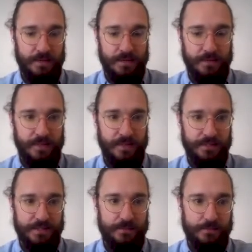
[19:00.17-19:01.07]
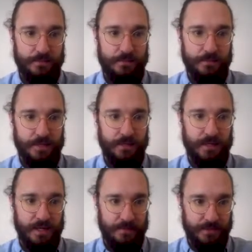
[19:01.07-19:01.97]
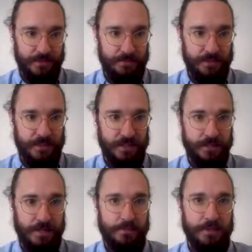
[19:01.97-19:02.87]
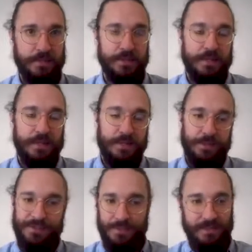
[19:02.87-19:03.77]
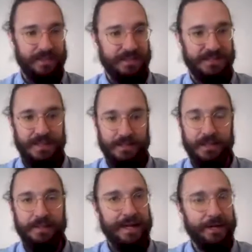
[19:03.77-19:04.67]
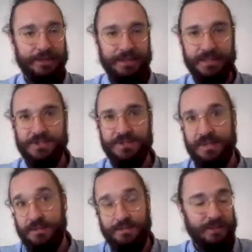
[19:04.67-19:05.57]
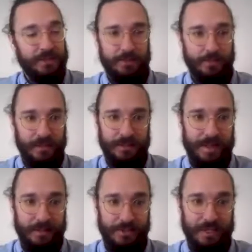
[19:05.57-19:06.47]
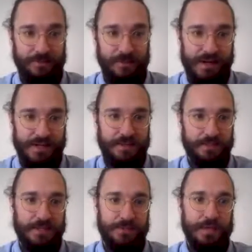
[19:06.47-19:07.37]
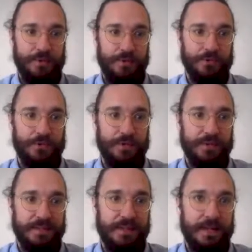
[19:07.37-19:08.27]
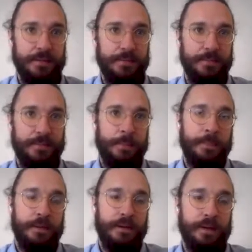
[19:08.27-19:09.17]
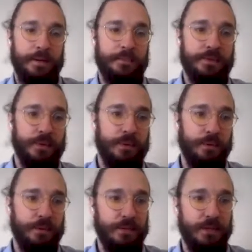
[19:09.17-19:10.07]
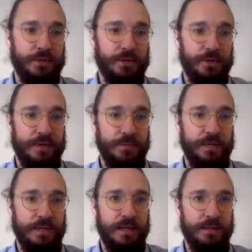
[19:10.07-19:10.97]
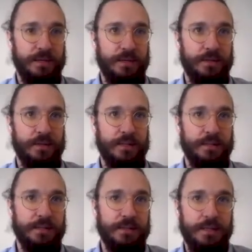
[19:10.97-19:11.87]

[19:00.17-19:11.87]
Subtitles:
Otherwise, we don't about this particular operation. There's going to be things like account creation, and we actually have no idea because we don't control this account. So we want to make sure that we handle it correctly.